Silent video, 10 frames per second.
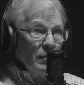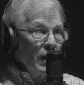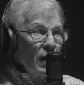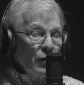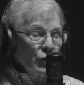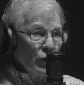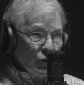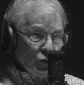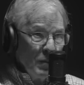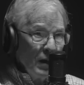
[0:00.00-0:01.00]
because of the
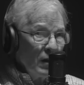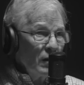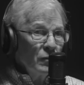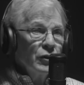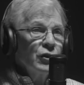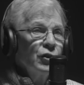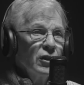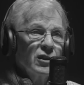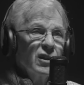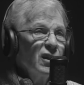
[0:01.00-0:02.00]
smell was
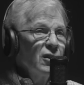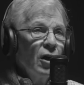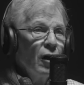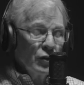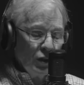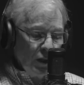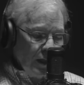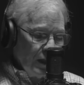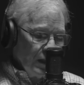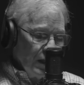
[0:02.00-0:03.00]
just
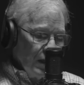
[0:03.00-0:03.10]
nauseating.